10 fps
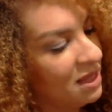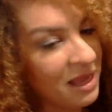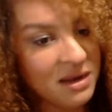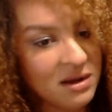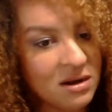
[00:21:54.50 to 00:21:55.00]

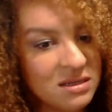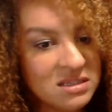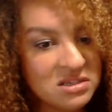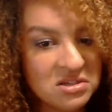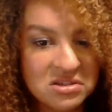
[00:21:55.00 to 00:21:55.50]
And
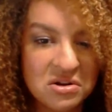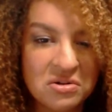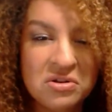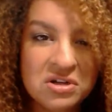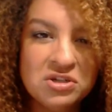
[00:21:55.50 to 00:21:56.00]
honestly, just, you know,
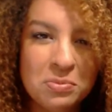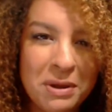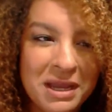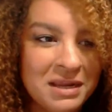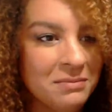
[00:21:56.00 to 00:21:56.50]
look at your
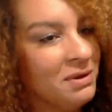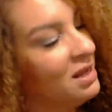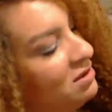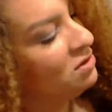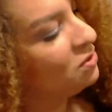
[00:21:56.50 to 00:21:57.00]
painting. Be
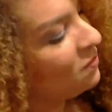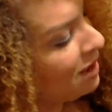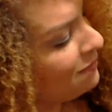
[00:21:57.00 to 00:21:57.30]
like, you know what?